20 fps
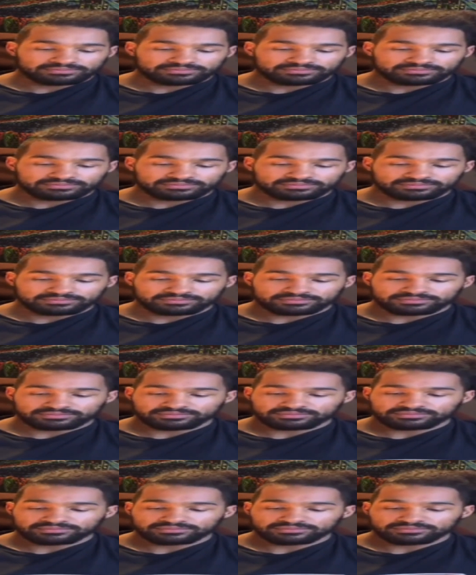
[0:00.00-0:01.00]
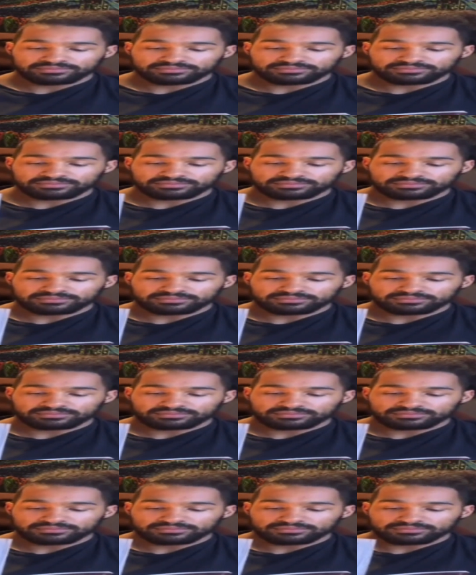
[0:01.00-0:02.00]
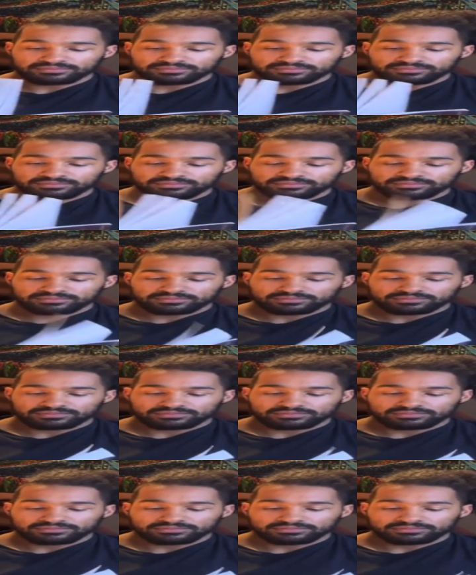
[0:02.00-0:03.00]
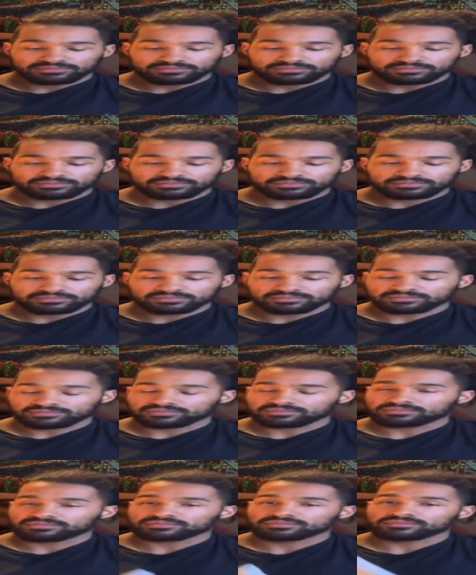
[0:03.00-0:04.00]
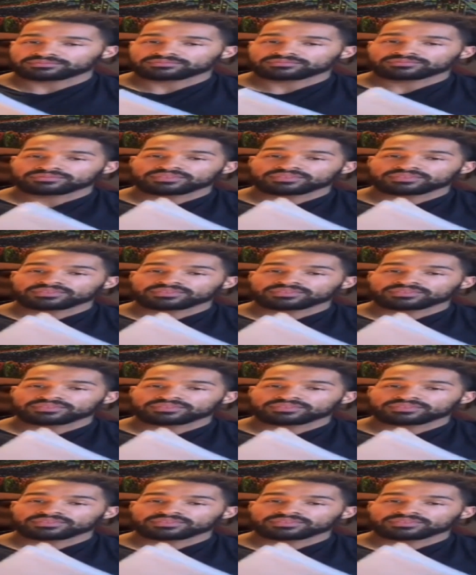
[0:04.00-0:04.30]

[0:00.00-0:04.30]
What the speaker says: Nobody speaks.